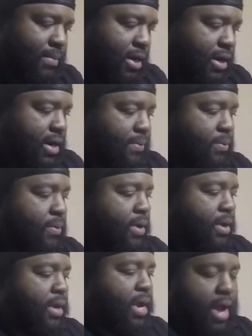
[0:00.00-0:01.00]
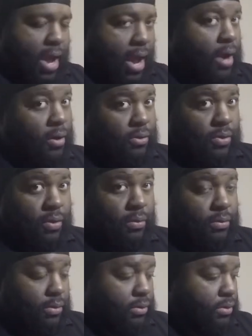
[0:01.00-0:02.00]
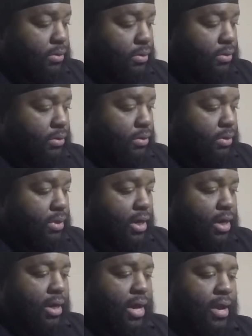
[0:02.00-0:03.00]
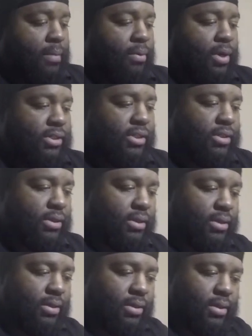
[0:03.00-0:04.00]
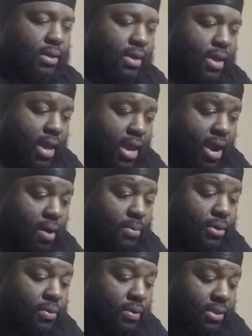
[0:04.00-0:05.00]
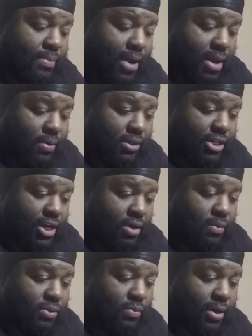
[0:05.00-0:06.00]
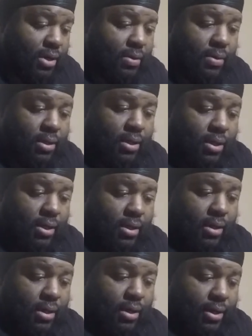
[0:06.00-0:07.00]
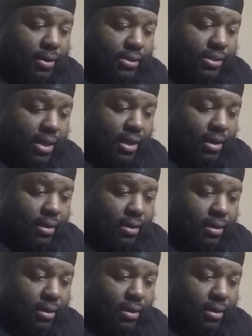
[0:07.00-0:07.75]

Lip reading: make a couple. I also airbrush, and I'll be doing some of that on this channel as well. Here's a